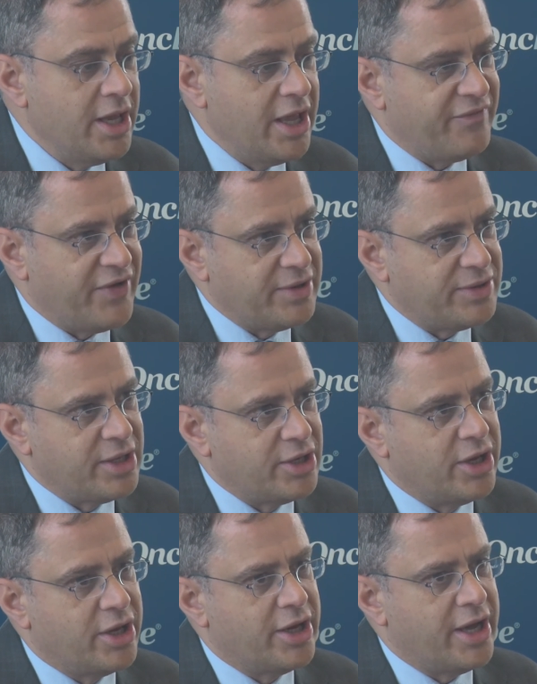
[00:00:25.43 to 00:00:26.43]
If
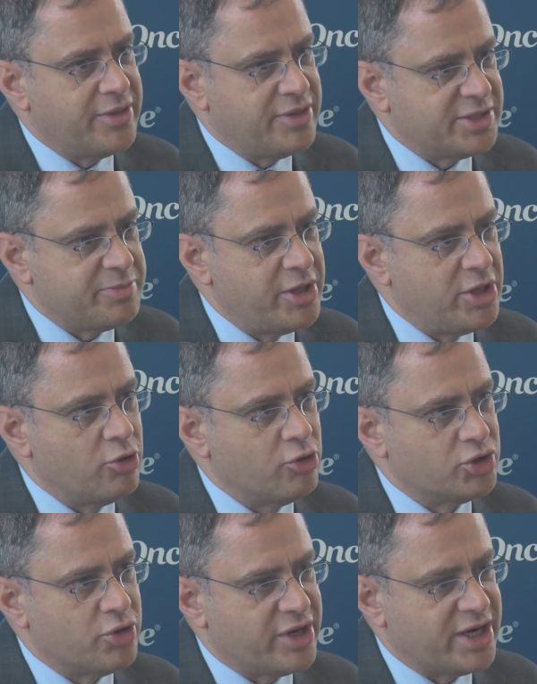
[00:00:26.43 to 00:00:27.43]
anything, uh, at this meeting
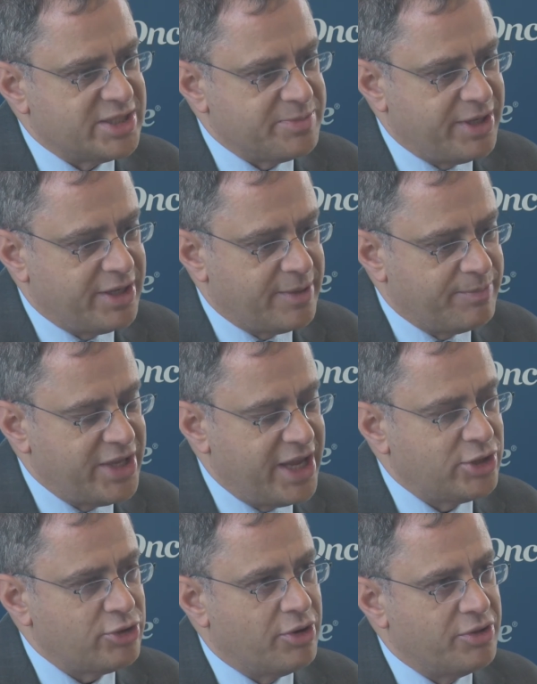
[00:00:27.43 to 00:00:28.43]
also there has been an
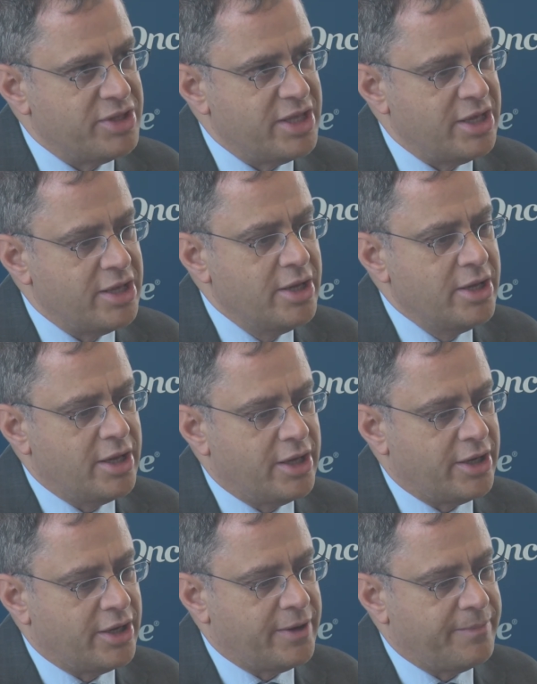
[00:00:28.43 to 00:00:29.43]
update on the
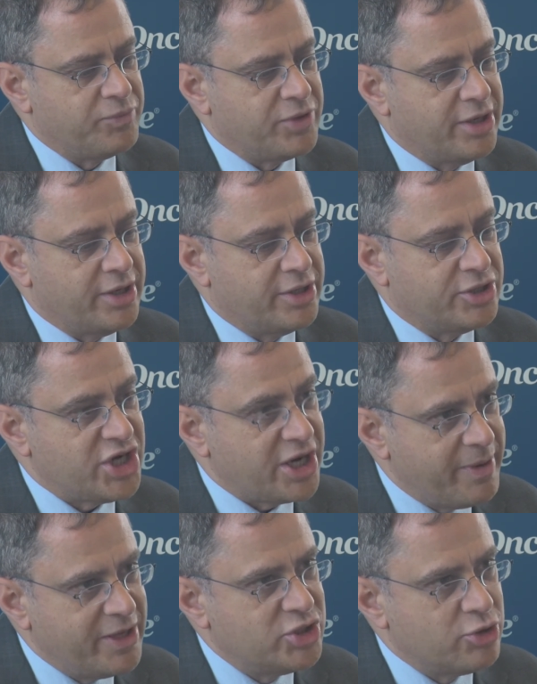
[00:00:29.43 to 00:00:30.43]
uh, uh,
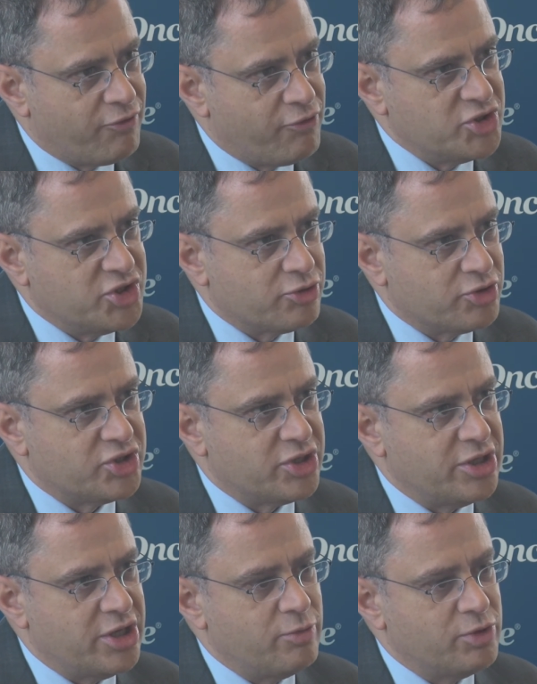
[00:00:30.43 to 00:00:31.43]
Checkmate 040
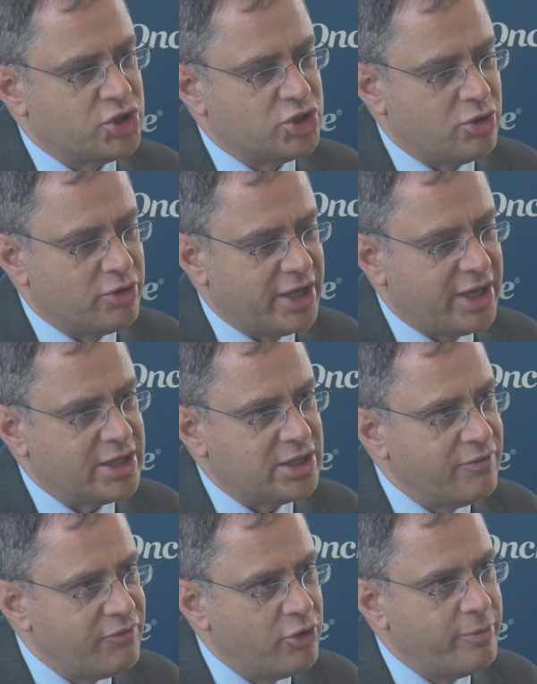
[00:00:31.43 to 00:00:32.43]
study which is looking at
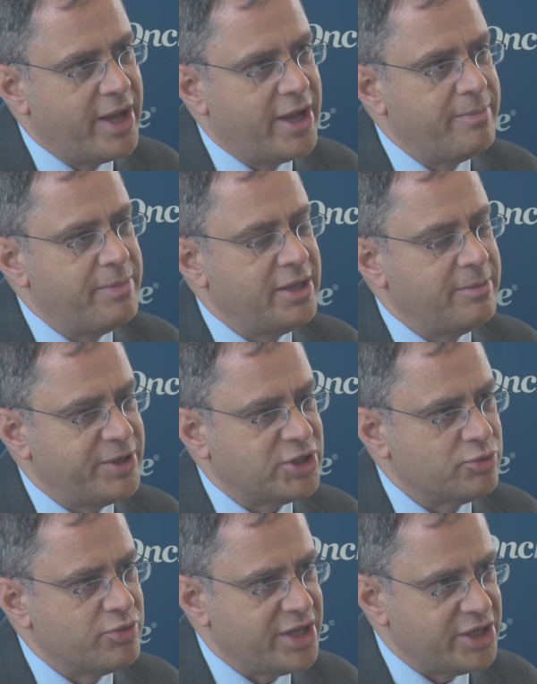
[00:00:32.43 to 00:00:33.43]
nivolumab in
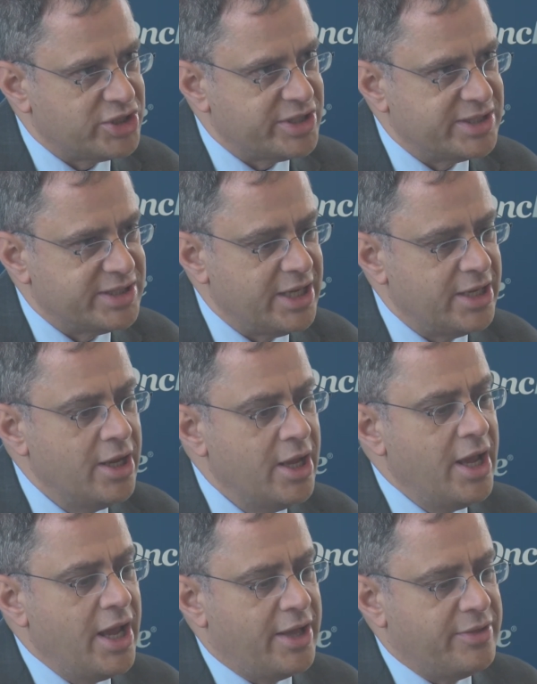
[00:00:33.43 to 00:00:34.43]
patients with HCC
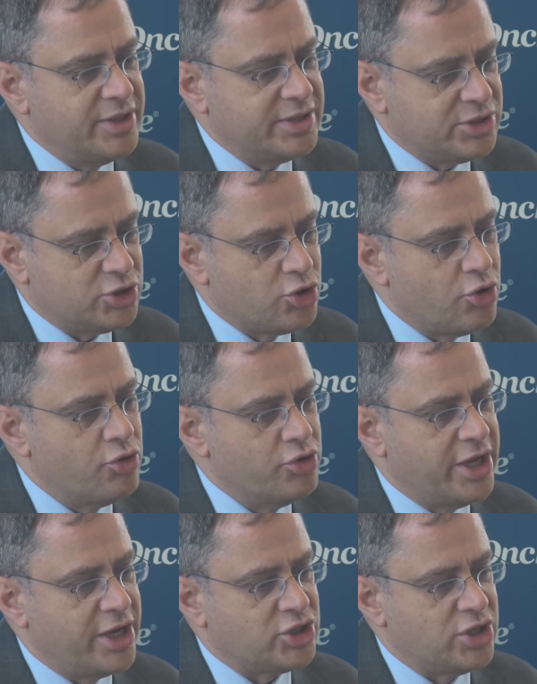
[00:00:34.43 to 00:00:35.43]
and this
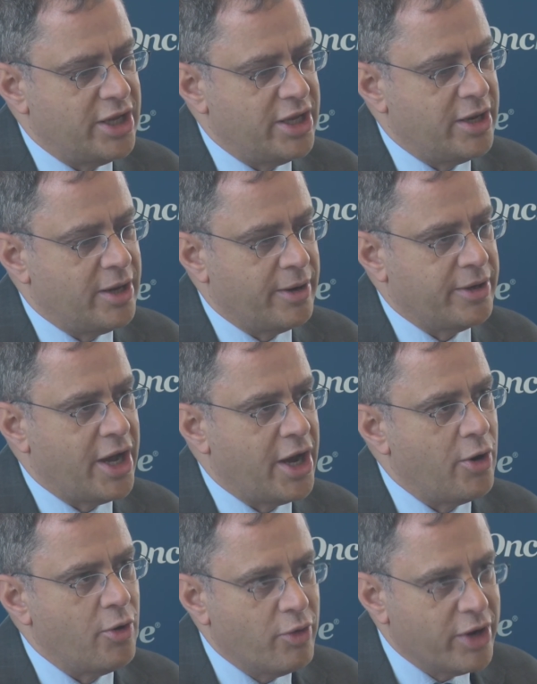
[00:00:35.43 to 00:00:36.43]
showed actually uh,
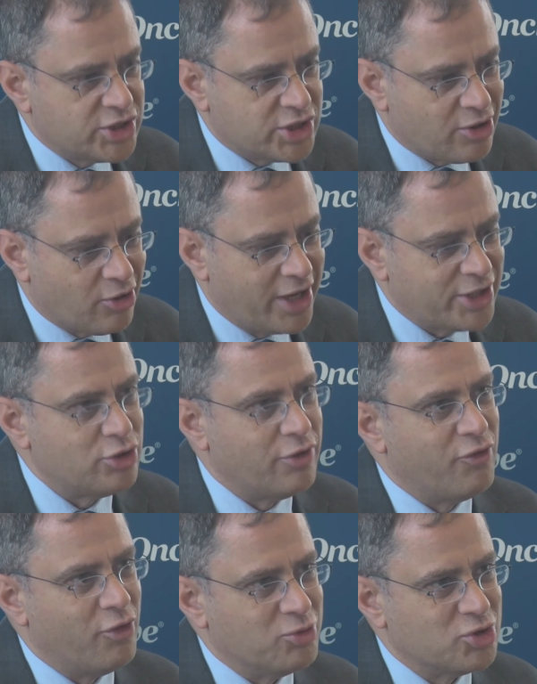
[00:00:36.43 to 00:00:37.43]
now it's a collection
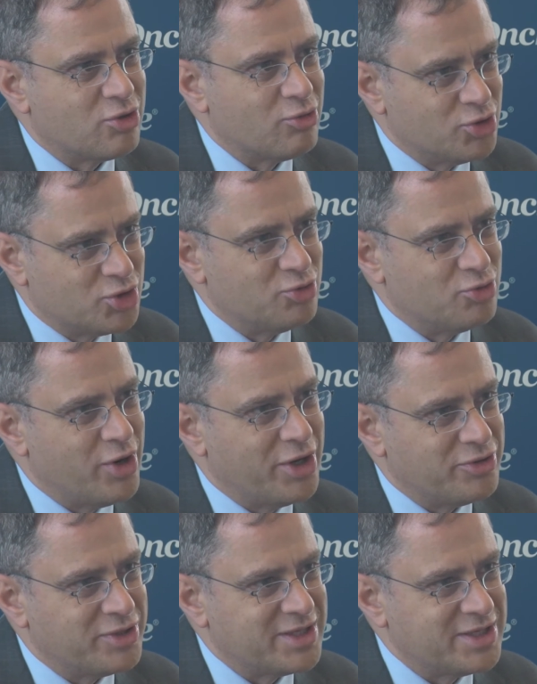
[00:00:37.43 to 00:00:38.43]
of almost close to
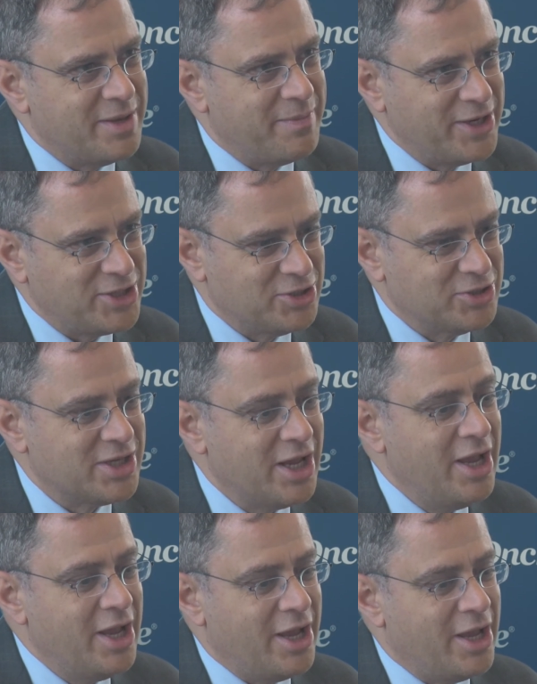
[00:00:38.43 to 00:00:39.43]
260 patients,
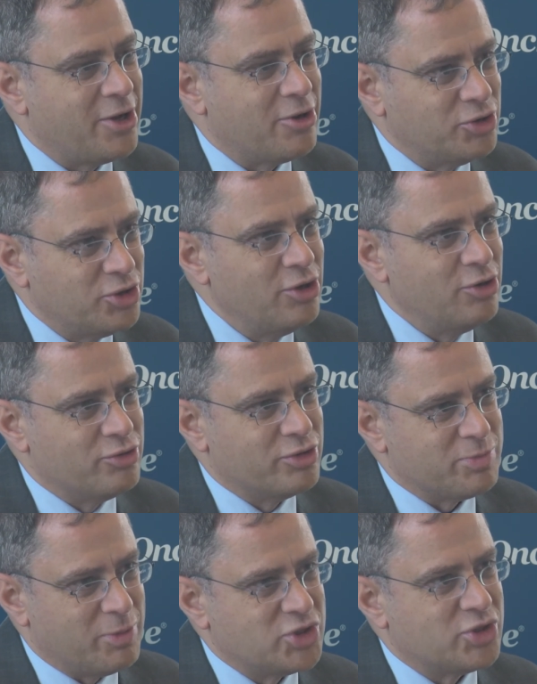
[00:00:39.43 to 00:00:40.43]
a continued
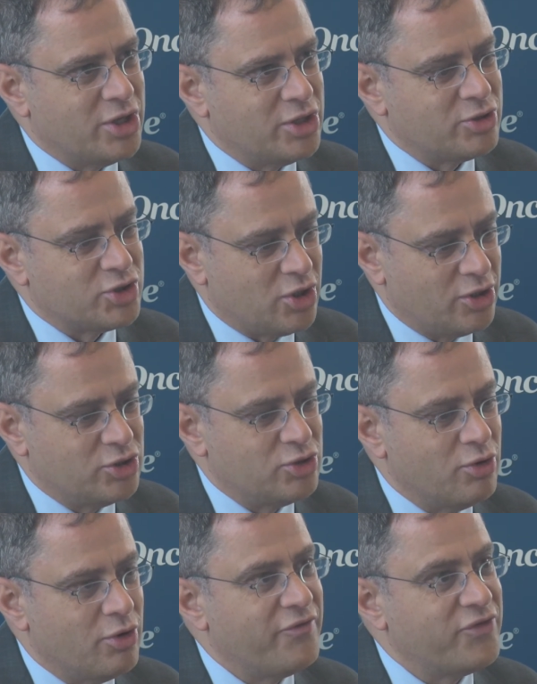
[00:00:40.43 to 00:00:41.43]
response rate solid
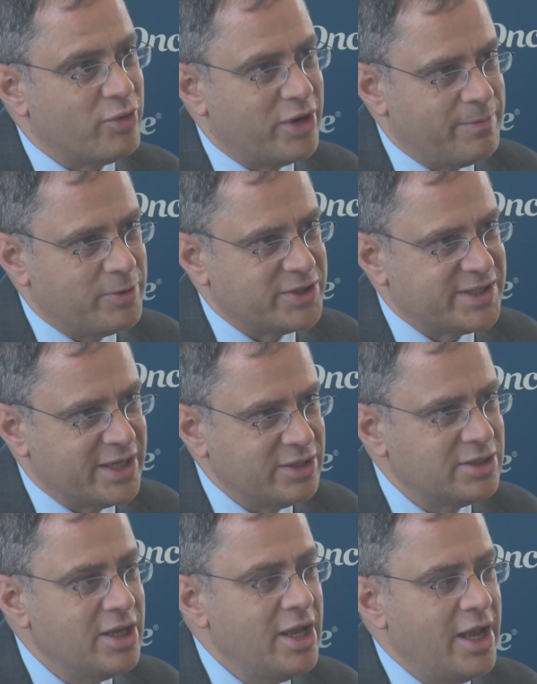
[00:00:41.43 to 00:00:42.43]
to of
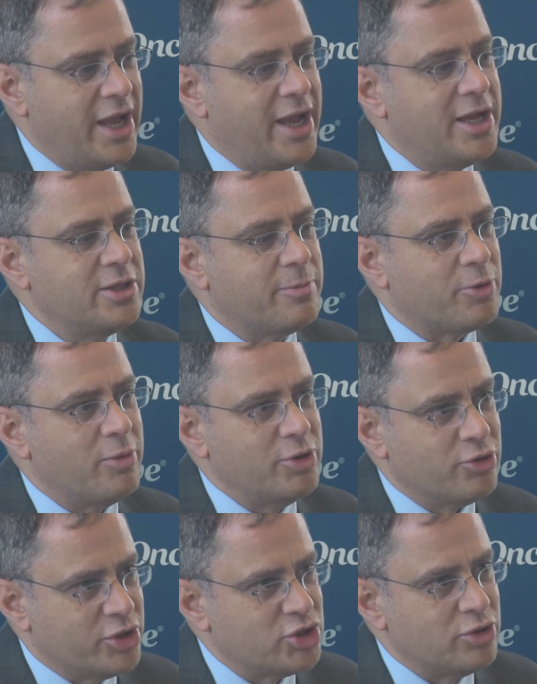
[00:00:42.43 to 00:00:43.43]
20% and the
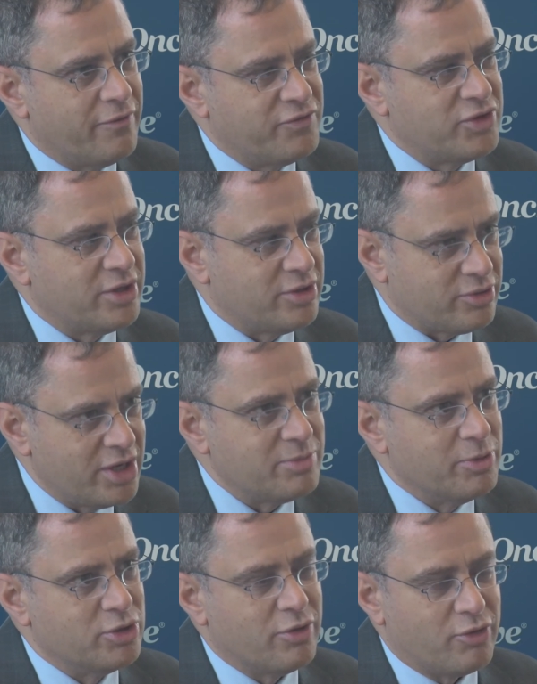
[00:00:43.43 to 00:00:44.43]
probably duration of the
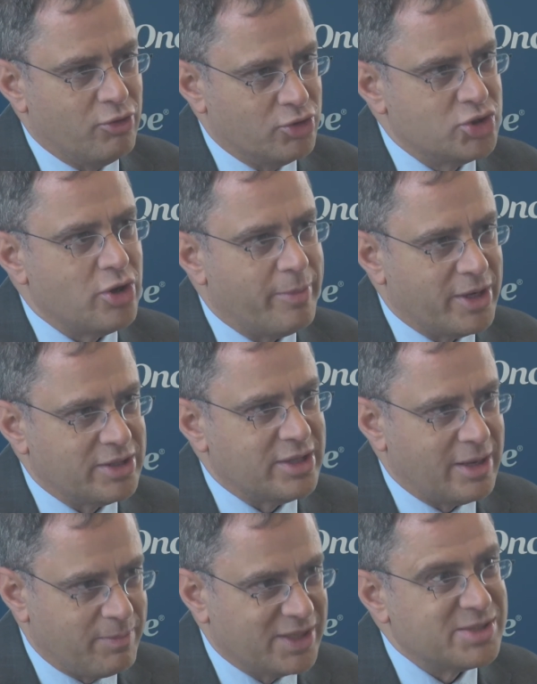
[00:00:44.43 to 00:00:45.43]
treatment to close to about
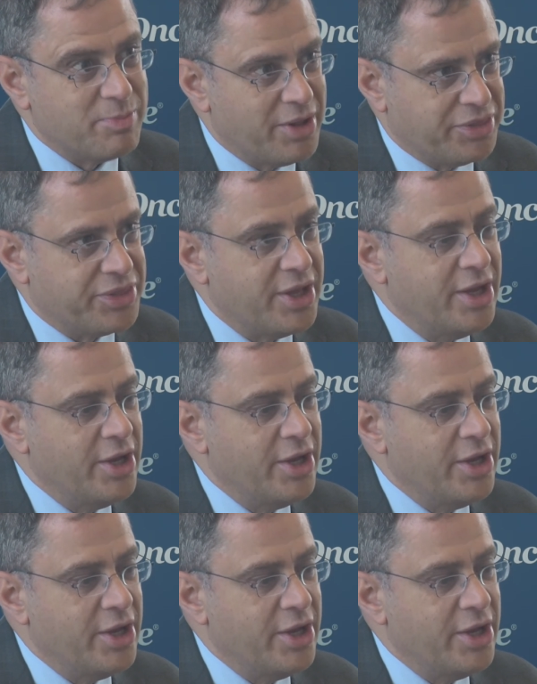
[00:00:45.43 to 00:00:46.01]
9 plus months.